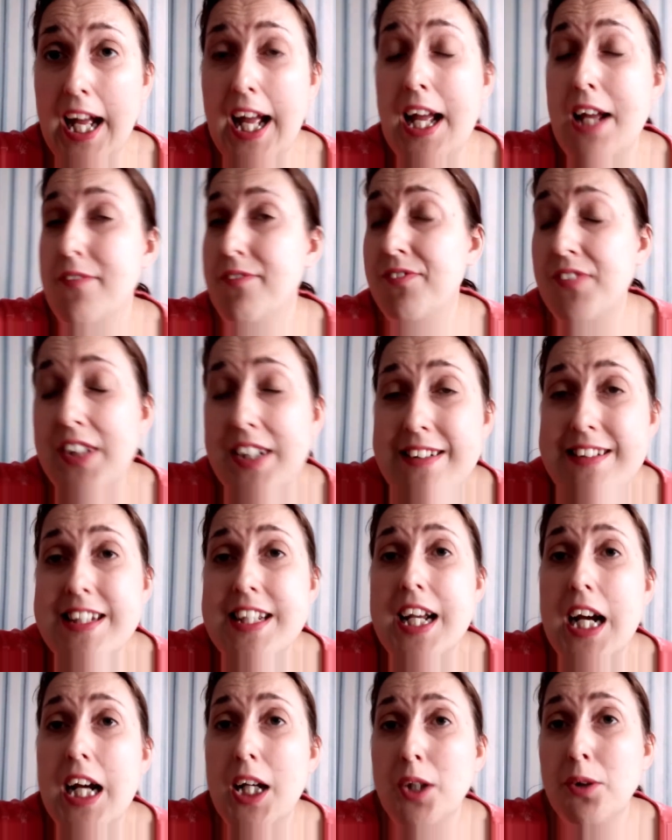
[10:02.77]
uh,
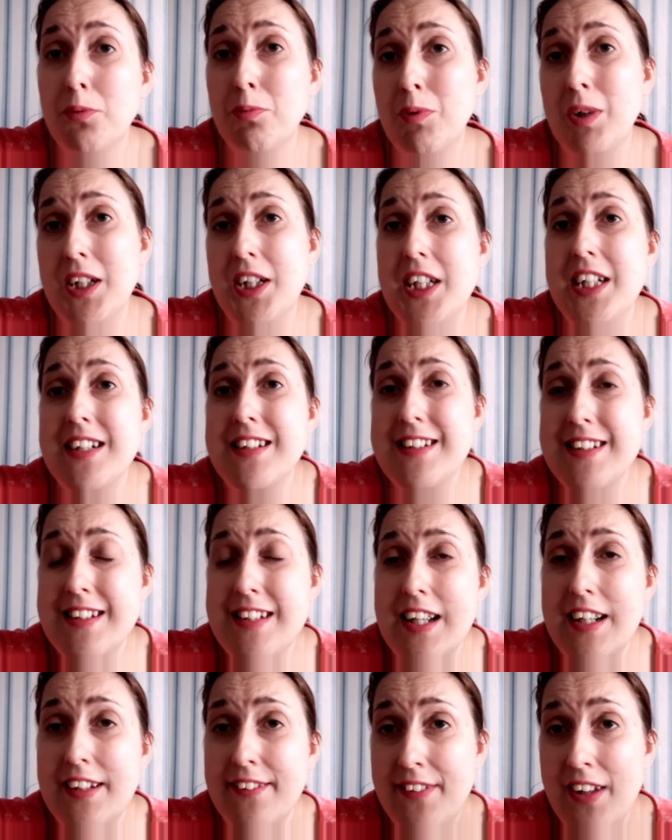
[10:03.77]
video, which is
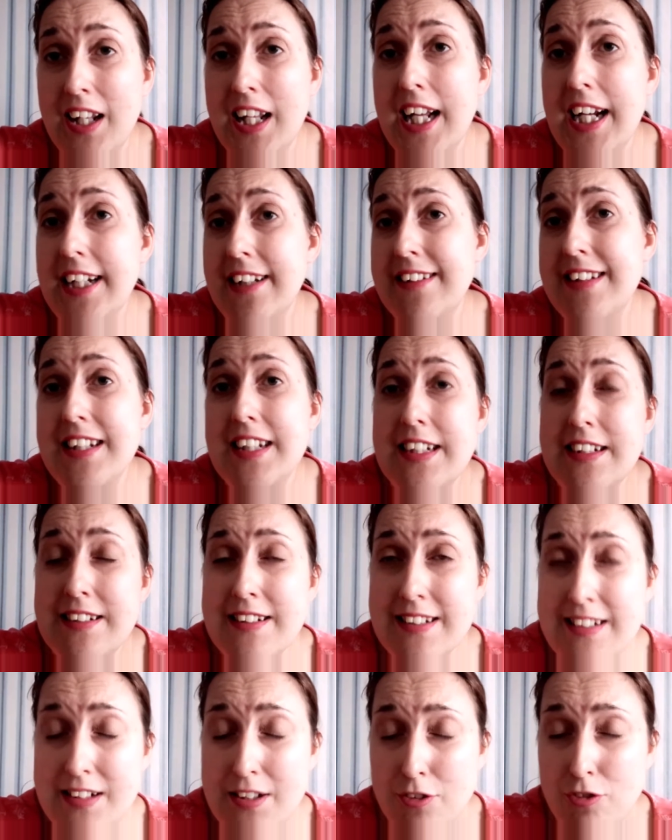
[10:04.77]
the
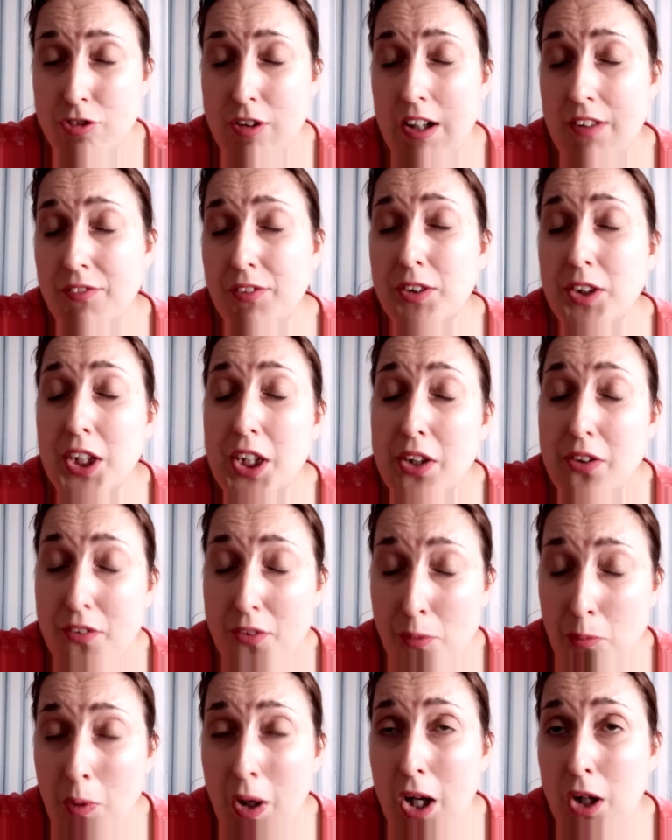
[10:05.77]
latest travel
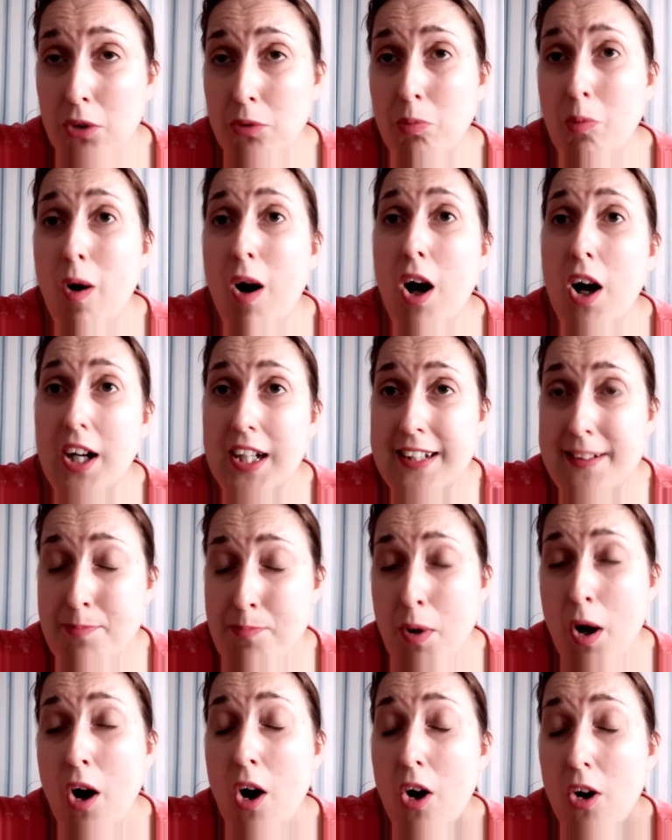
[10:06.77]
news worldwide,
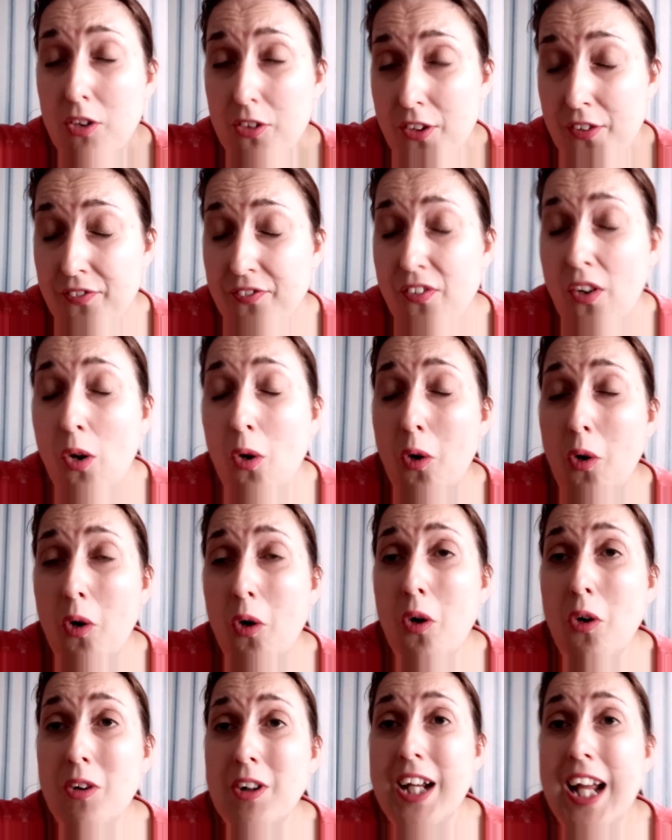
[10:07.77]
part
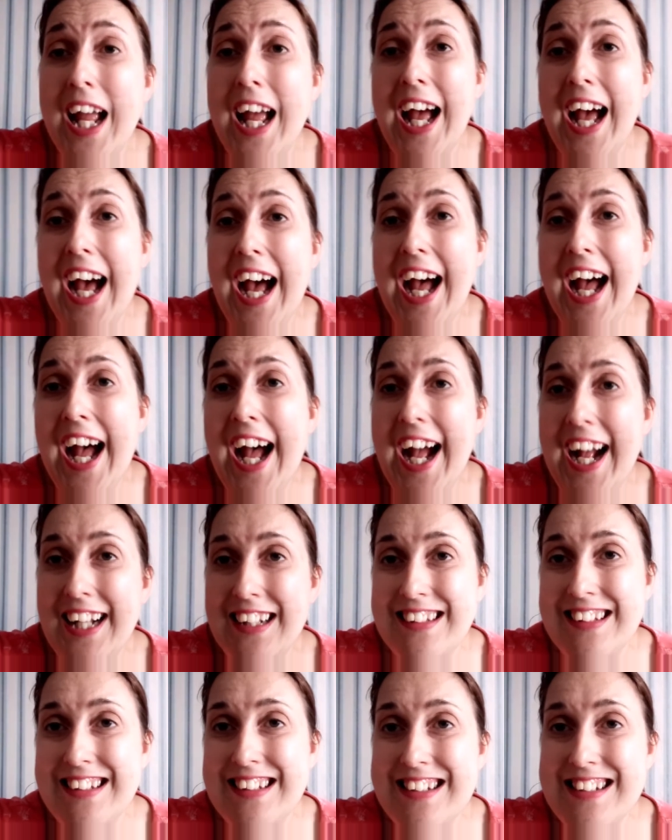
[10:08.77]
four.
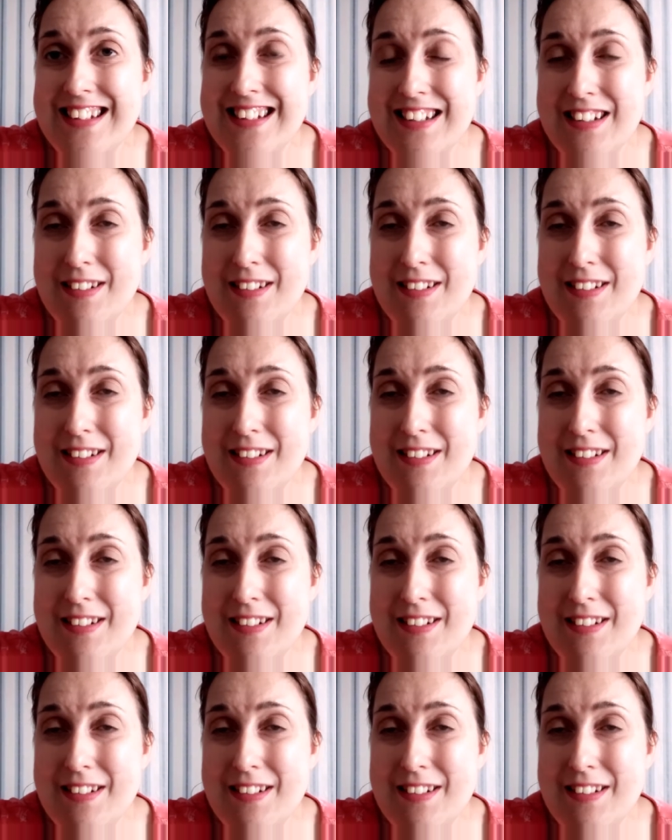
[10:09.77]
And